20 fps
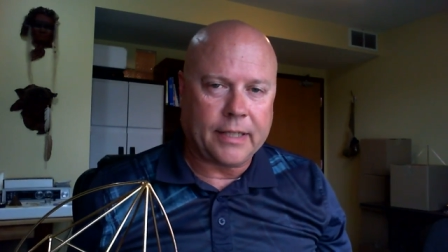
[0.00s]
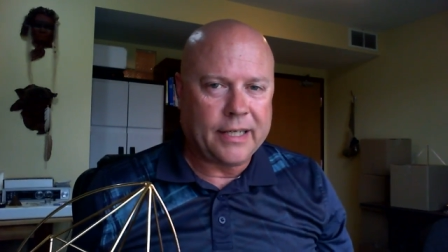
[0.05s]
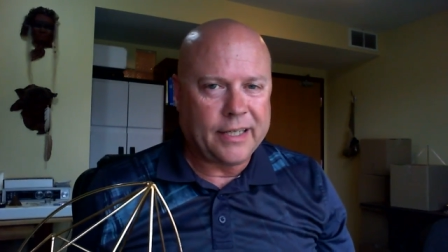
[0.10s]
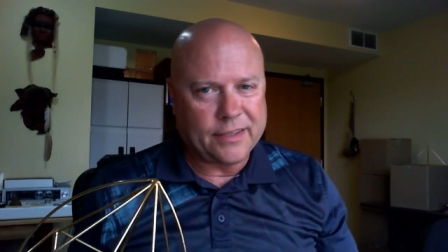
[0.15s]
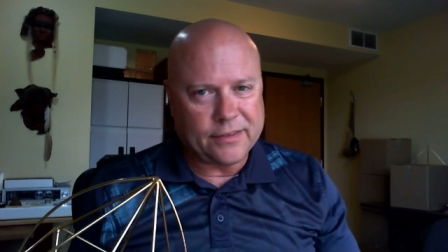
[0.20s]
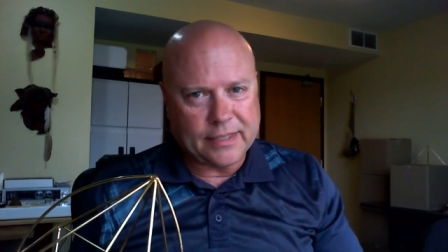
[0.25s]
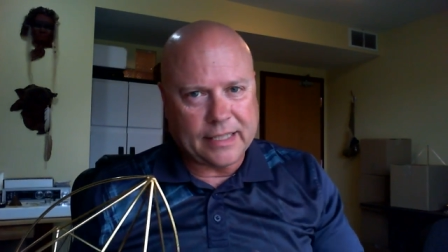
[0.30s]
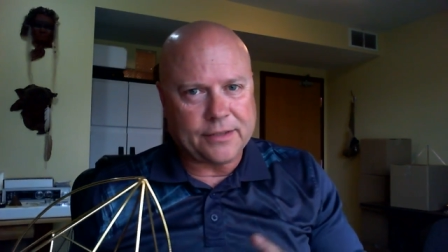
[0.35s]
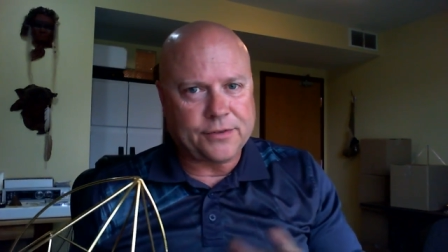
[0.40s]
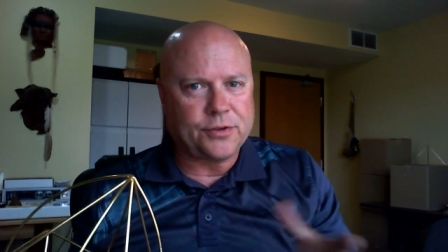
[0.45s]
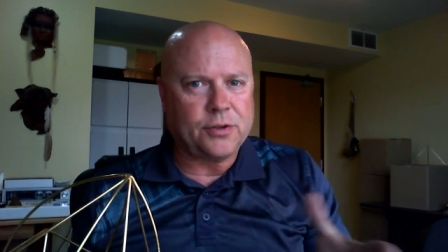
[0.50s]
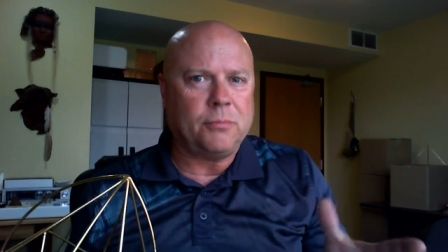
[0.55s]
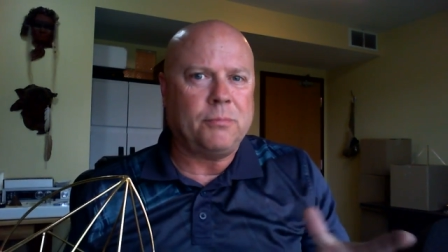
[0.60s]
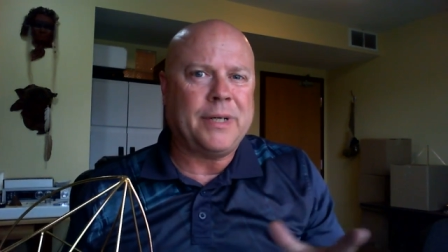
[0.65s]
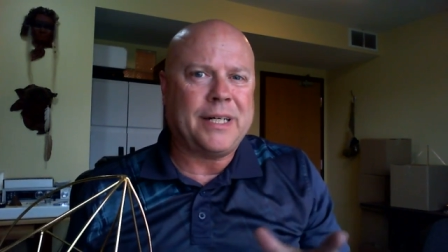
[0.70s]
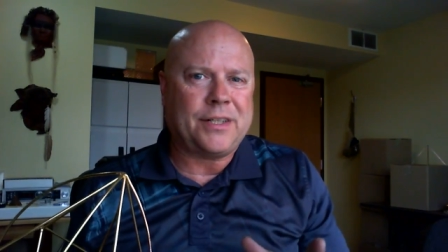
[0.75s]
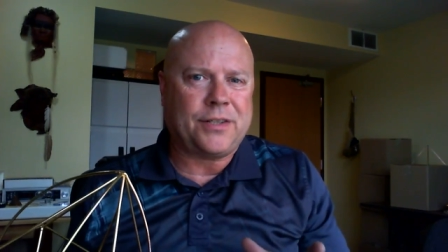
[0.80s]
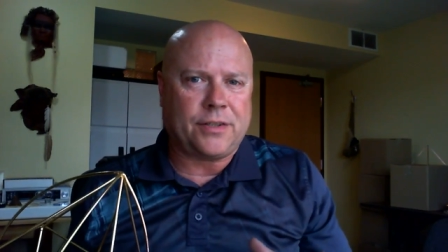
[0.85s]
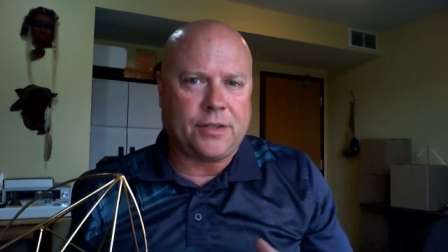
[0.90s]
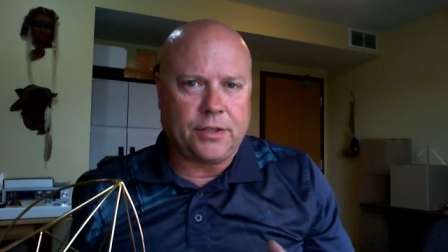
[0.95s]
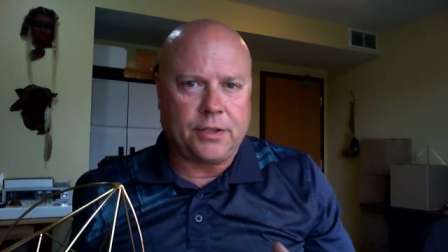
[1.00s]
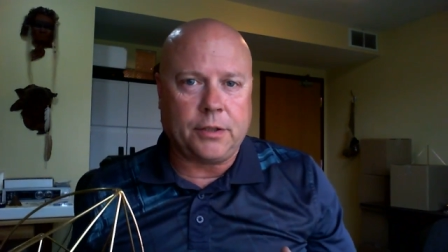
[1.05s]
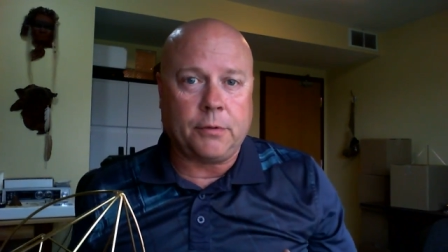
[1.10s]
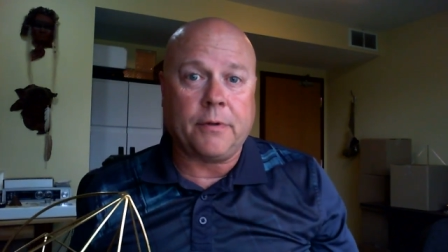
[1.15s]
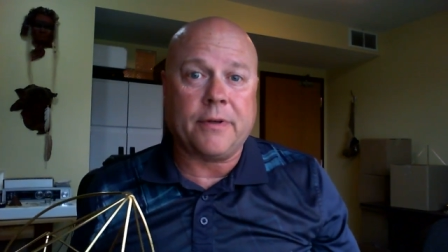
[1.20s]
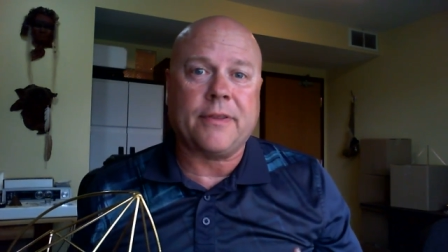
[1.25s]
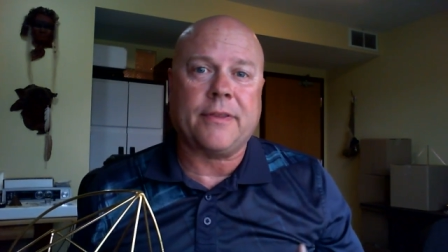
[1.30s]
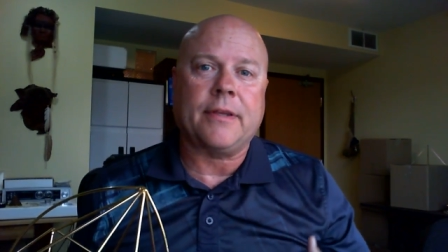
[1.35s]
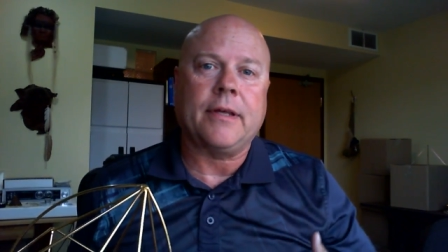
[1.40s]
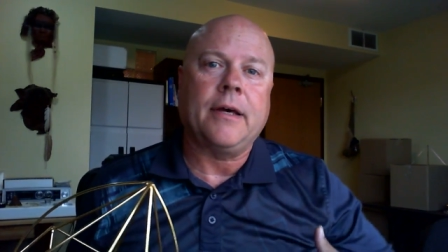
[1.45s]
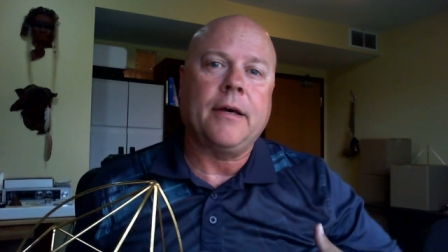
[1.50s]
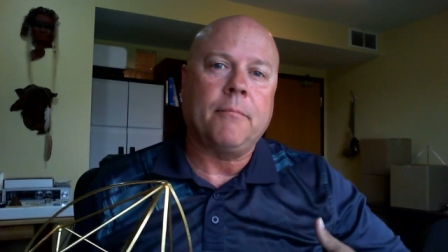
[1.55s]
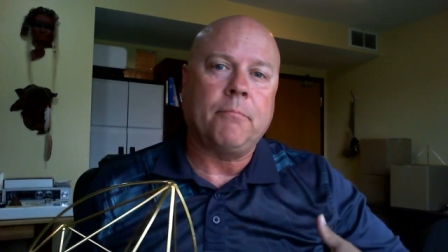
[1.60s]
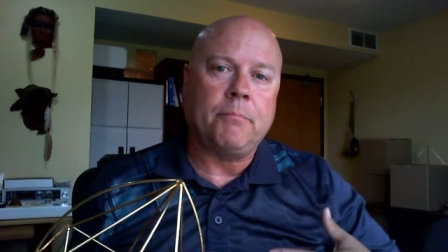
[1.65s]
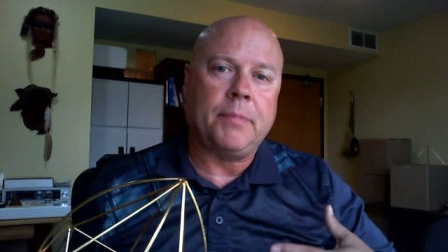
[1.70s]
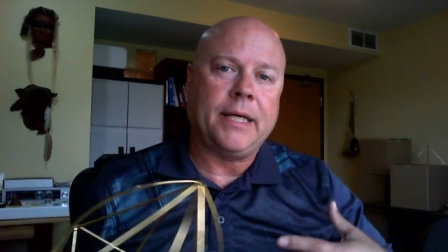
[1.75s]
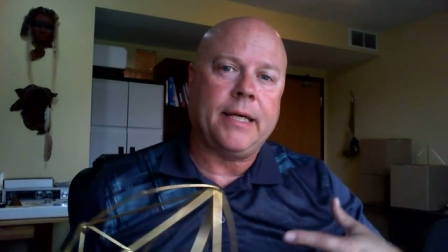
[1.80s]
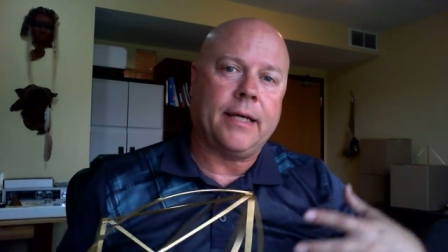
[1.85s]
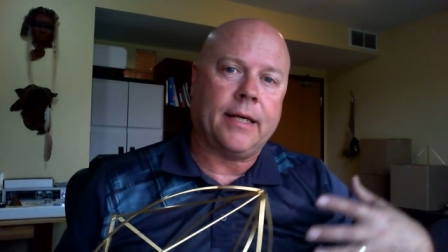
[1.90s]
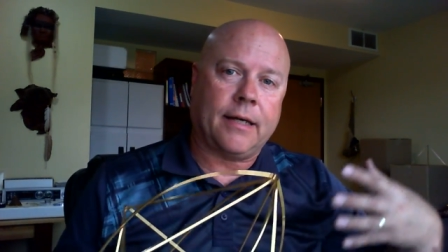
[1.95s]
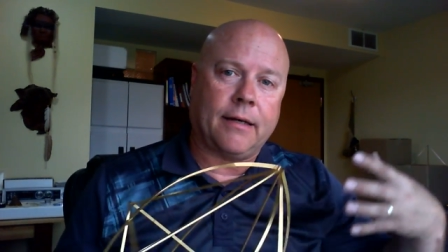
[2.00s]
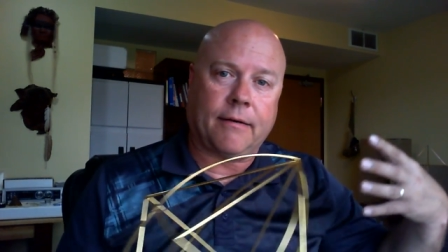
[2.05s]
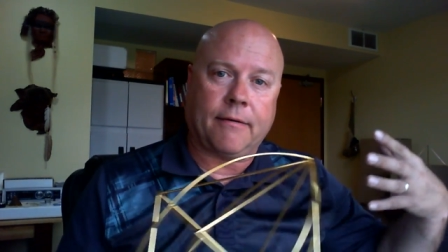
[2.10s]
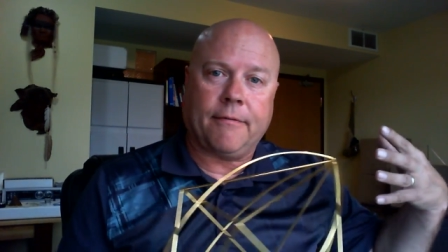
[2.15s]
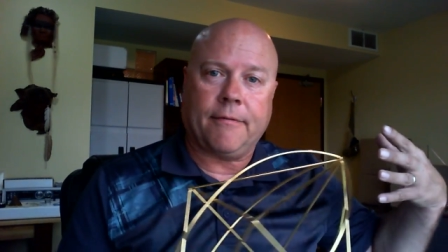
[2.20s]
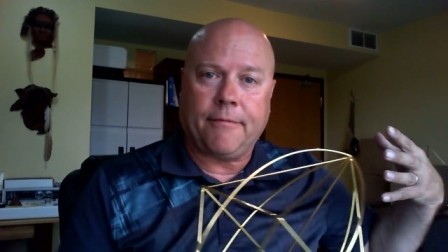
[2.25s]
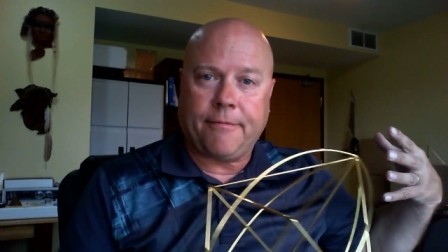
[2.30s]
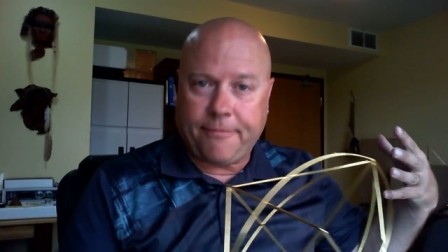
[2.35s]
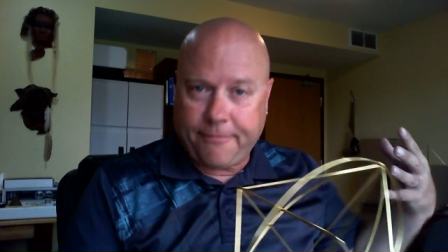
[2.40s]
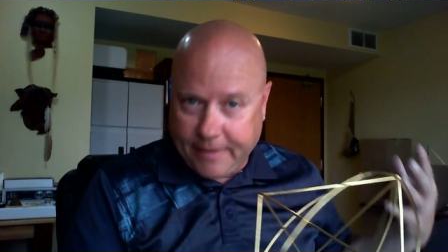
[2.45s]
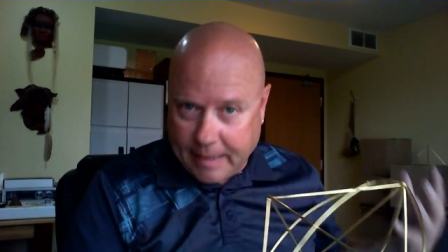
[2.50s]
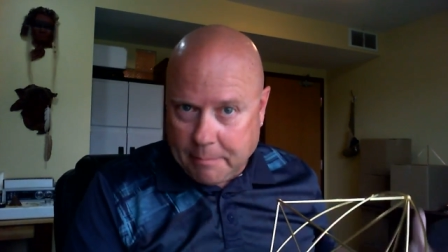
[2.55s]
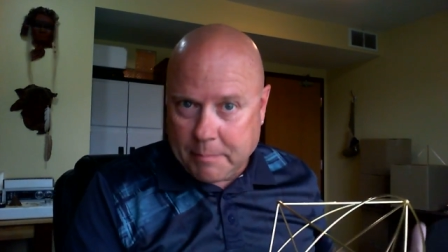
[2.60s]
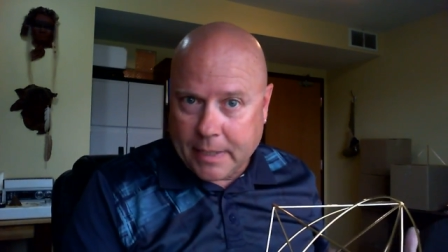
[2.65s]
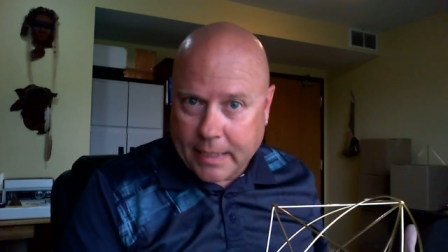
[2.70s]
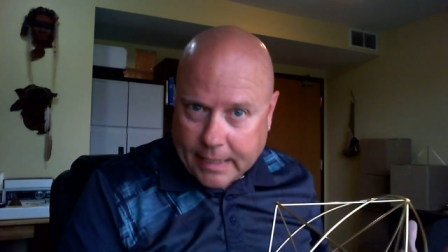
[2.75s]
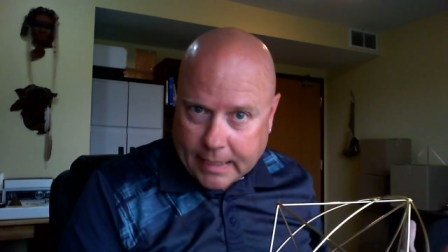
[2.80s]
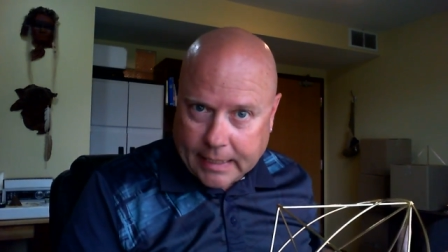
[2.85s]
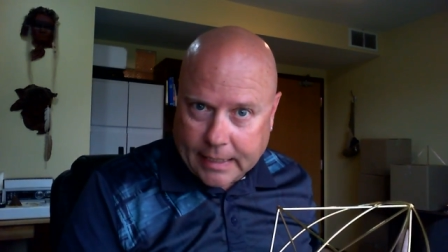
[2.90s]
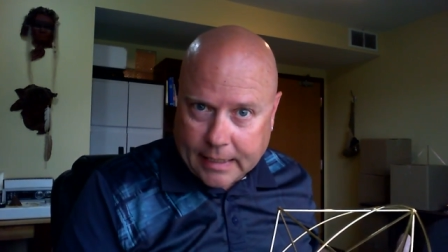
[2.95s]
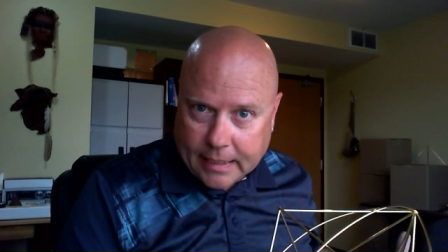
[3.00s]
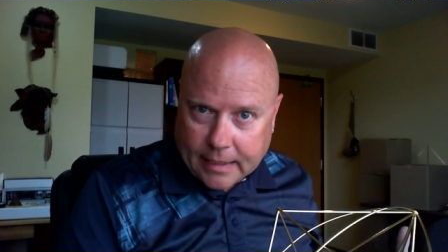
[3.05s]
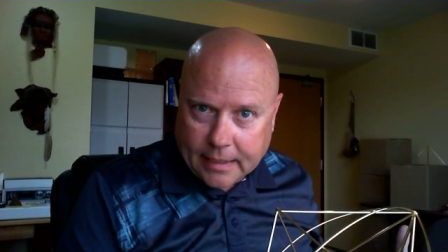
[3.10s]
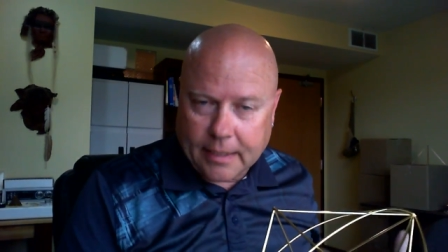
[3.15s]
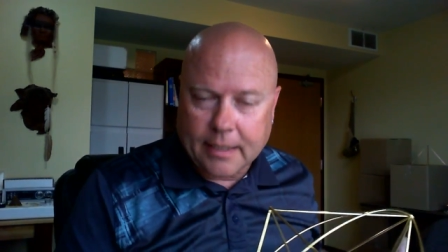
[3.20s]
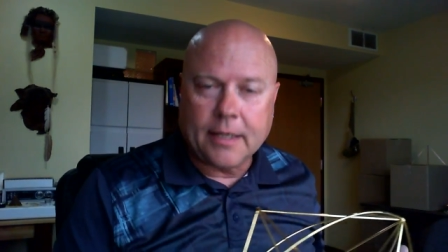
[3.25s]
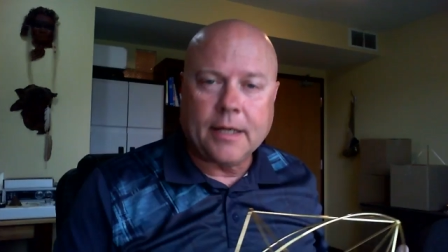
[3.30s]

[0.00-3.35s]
It's not so much to do with being feminine